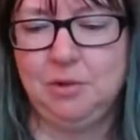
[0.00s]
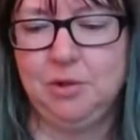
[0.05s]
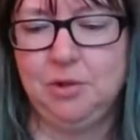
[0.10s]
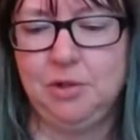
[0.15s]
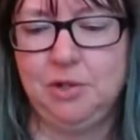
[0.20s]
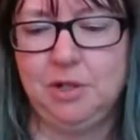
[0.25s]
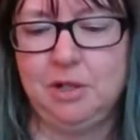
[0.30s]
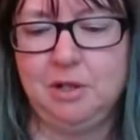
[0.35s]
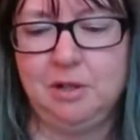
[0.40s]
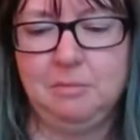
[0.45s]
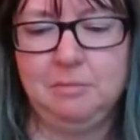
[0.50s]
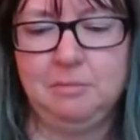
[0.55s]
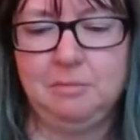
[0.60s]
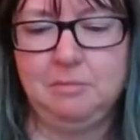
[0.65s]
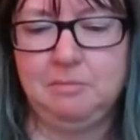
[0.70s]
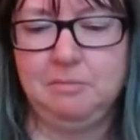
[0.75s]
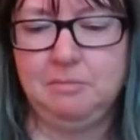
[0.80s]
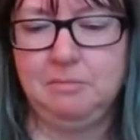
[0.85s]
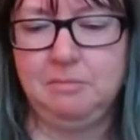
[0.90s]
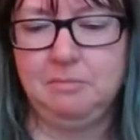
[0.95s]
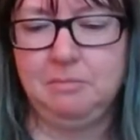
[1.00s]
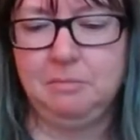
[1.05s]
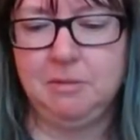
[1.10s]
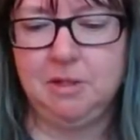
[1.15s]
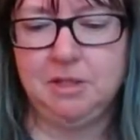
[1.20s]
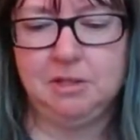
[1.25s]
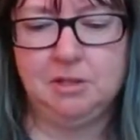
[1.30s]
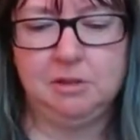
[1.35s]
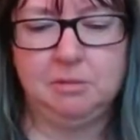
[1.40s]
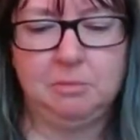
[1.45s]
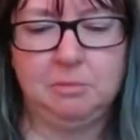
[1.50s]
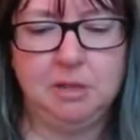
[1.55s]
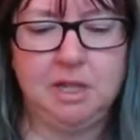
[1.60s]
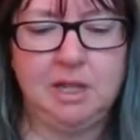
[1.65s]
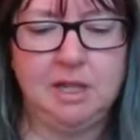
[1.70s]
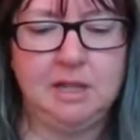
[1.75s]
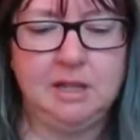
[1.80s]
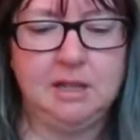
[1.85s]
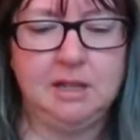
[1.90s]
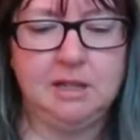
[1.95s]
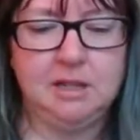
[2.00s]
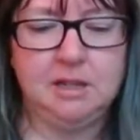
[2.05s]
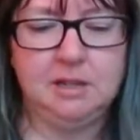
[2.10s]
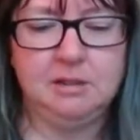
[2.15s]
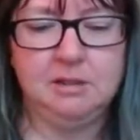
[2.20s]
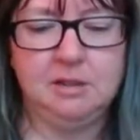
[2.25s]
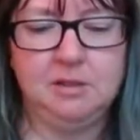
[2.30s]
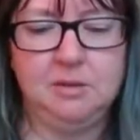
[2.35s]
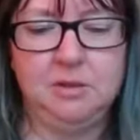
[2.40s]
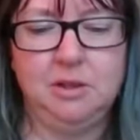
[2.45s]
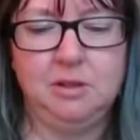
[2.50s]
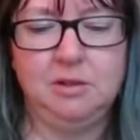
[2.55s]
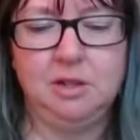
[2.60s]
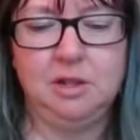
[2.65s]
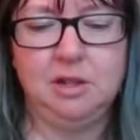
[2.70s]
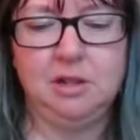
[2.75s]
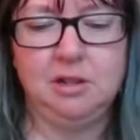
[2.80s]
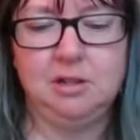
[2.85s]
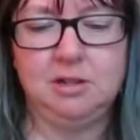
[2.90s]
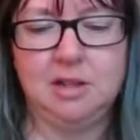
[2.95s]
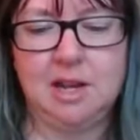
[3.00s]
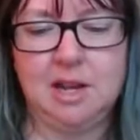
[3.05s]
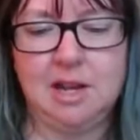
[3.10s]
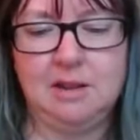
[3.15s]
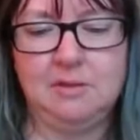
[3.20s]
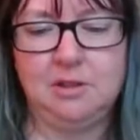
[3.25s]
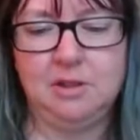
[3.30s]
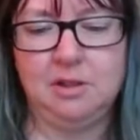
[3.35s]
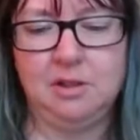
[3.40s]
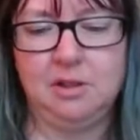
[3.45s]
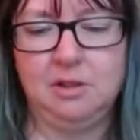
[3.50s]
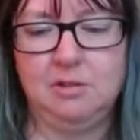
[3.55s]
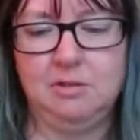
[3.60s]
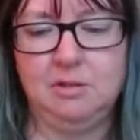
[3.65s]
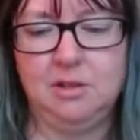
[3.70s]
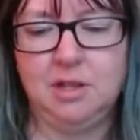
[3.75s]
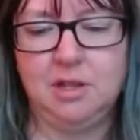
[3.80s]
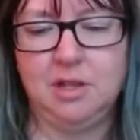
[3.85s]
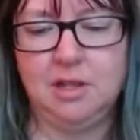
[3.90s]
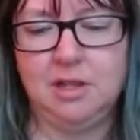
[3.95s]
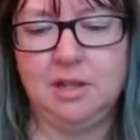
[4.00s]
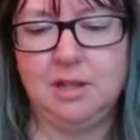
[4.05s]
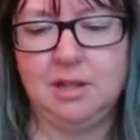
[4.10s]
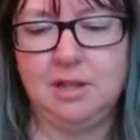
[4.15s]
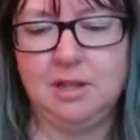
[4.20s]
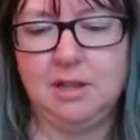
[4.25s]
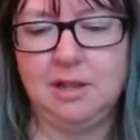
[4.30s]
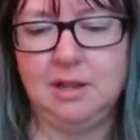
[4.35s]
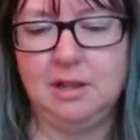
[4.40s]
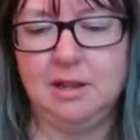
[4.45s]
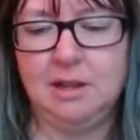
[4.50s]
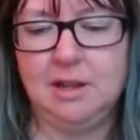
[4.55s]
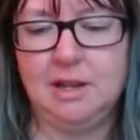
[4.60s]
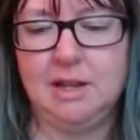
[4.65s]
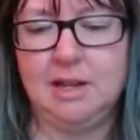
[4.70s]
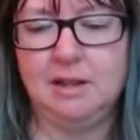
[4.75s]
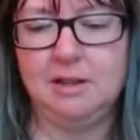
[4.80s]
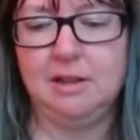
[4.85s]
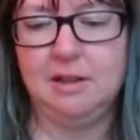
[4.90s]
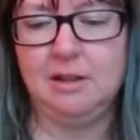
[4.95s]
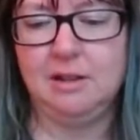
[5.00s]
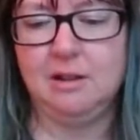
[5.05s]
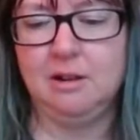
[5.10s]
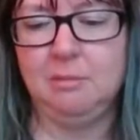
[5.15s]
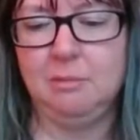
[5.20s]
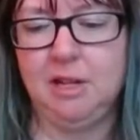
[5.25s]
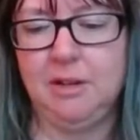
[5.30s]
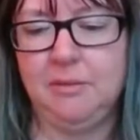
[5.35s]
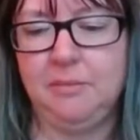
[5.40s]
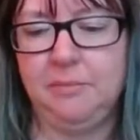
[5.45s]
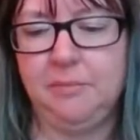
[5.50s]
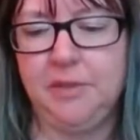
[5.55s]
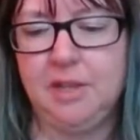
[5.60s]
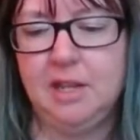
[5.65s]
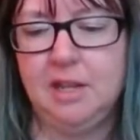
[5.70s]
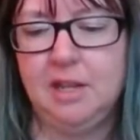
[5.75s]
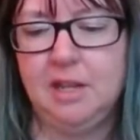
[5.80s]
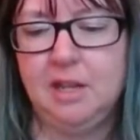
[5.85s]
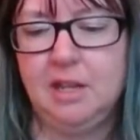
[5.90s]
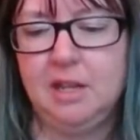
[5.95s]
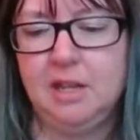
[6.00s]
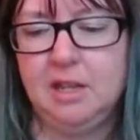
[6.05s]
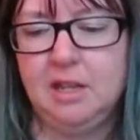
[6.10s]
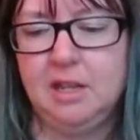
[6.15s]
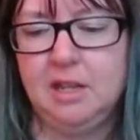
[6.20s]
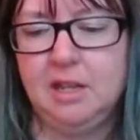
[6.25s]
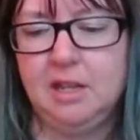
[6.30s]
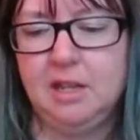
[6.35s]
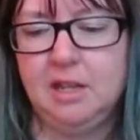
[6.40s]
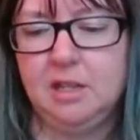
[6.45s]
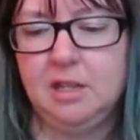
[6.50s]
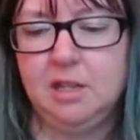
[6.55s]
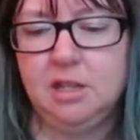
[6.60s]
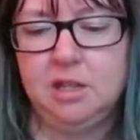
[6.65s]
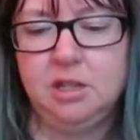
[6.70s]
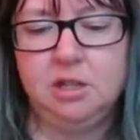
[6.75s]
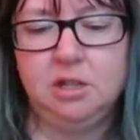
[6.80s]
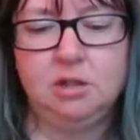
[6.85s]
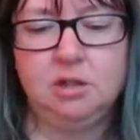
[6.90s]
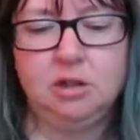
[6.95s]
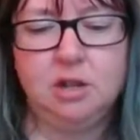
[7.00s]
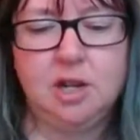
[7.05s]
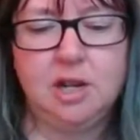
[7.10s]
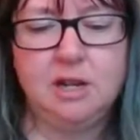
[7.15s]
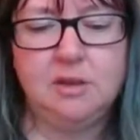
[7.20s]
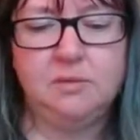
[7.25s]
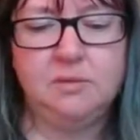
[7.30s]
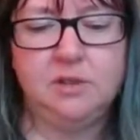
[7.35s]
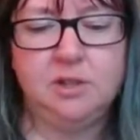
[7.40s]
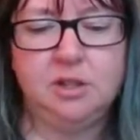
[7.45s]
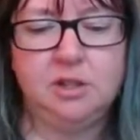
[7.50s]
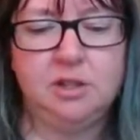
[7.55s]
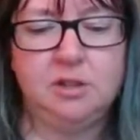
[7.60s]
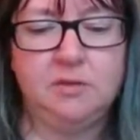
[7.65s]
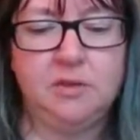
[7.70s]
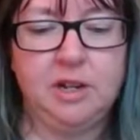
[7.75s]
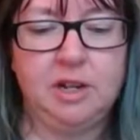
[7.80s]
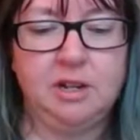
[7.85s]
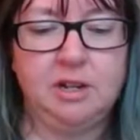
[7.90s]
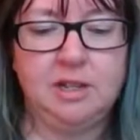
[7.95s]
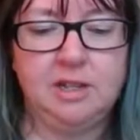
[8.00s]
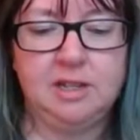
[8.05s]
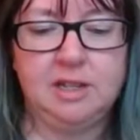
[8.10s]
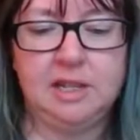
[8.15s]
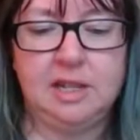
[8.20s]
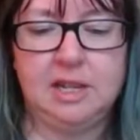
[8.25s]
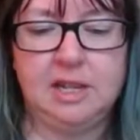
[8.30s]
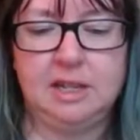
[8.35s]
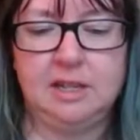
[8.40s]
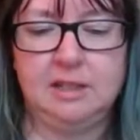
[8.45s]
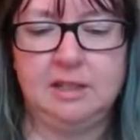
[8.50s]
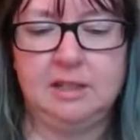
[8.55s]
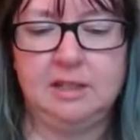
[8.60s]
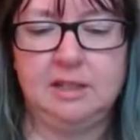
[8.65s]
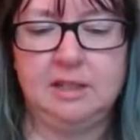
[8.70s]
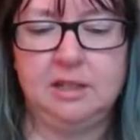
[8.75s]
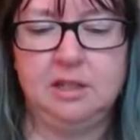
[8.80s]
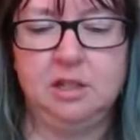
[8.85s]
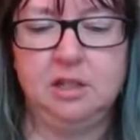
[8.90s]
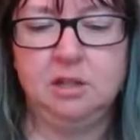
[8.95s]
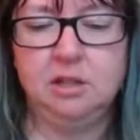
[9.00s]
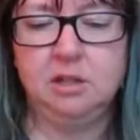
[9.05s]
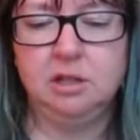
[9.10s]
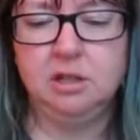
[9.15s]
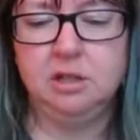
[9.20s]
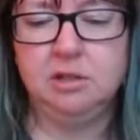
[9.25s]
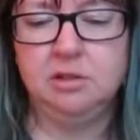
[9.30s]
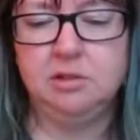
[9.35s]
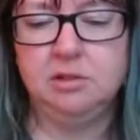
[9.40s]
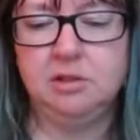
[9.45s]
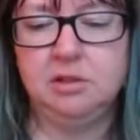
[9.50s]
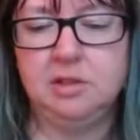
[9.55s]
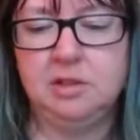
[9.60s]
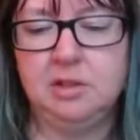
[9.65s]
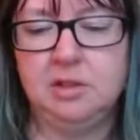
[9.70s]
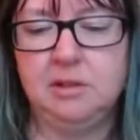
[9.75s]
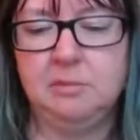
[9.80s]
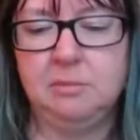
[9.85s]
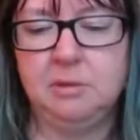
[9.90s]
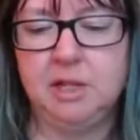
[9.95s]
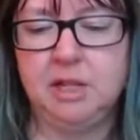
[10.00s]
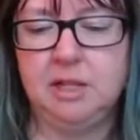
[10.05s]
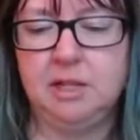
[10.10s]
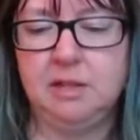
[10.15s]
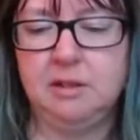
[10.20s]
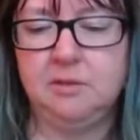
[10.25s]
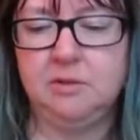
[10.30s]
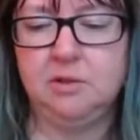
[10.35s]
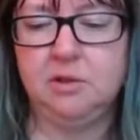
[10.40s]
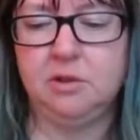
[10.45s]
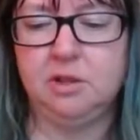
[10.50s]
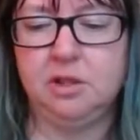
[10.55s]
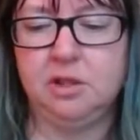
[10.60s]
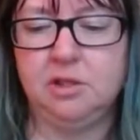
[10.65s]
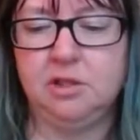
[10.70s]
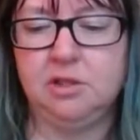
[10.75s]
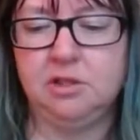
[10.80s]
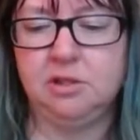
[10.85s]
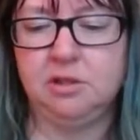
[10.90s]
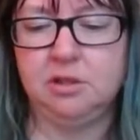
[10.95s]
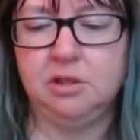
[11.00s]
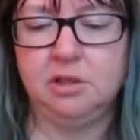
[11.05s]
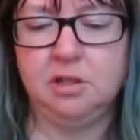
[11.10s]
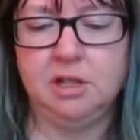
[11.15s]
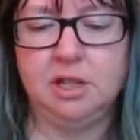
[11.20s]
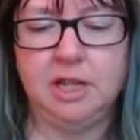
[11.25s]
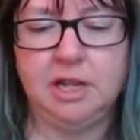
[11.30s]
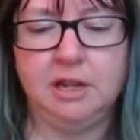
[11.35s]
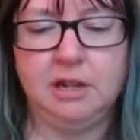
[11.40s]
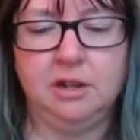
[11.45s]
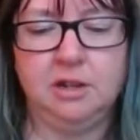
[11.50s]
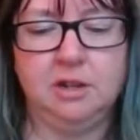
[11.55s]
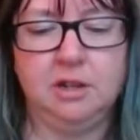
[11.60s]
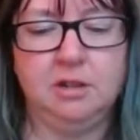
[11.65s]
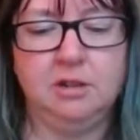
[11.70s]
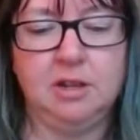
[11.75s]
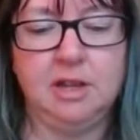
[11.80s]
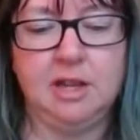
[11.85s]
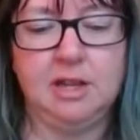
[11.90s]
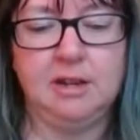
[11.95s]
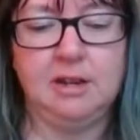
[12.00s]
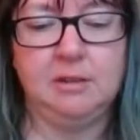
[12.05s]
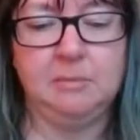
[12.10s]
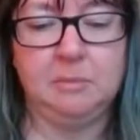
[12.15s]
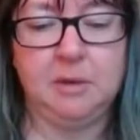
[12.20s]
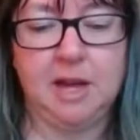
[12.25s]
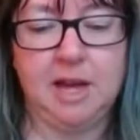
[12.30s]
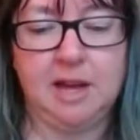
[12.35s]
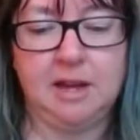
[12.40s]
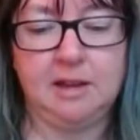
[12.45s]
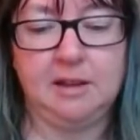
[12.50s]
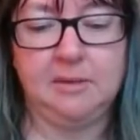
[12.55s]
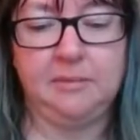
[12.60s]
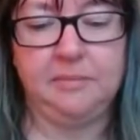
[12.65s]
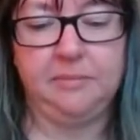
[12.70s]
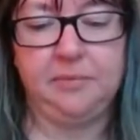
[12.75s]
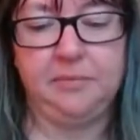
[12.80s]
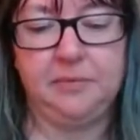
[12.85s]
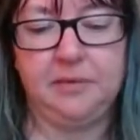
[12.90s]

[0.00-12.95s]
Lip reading: Or Mr. B. until a few years after you got out of the army. You tried various diets. You lose, but of course, sooner or later, you gain it back.